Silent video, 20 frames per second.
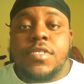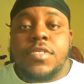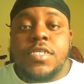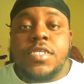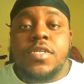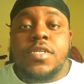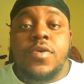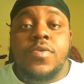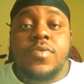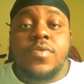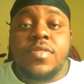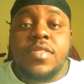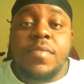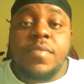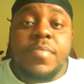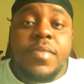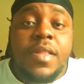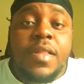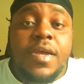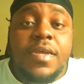You know,
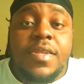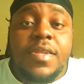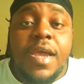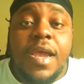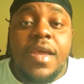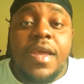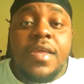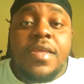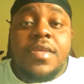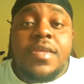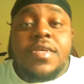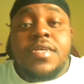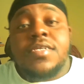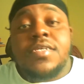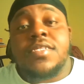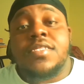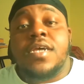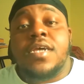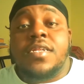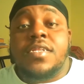simple like that.
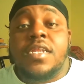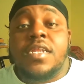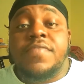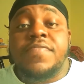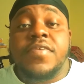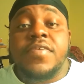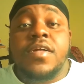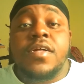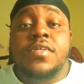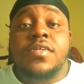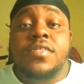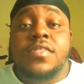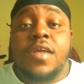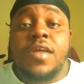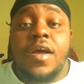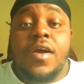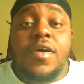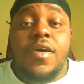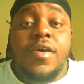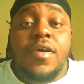It's not difficult, it's
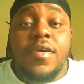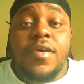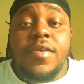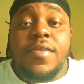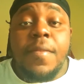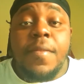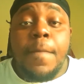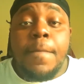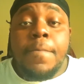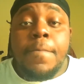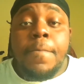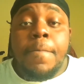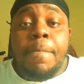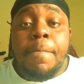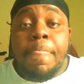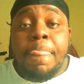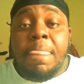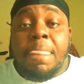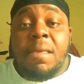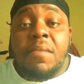not hard,
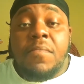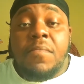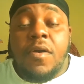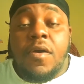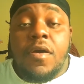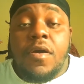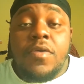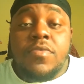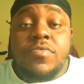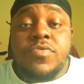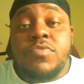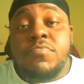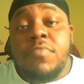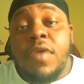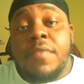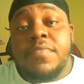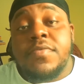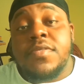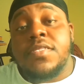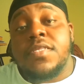but always
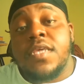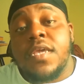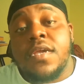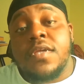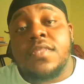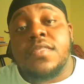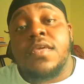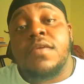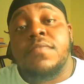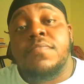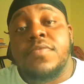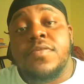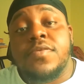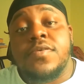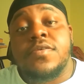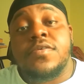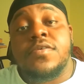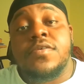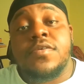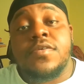remember to thank the
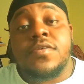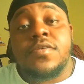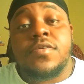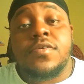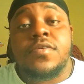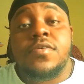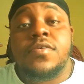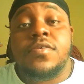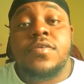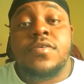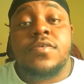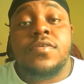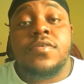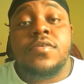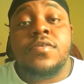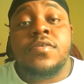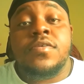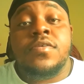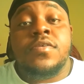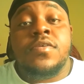employer
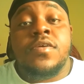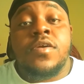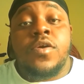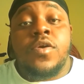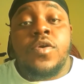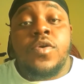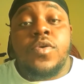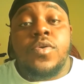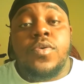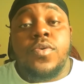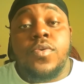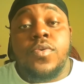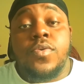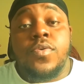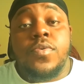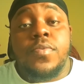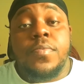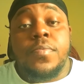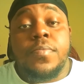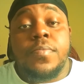
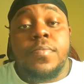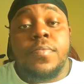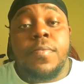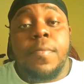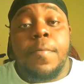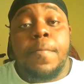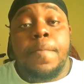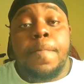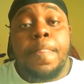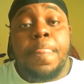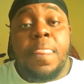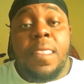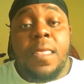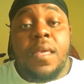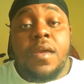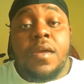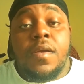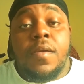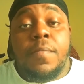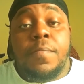who
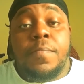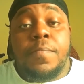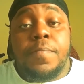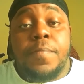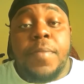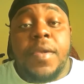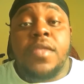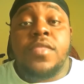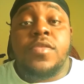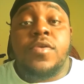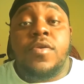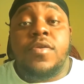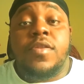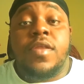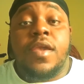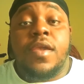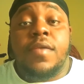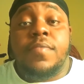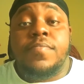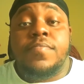picked your
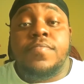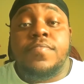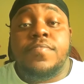name.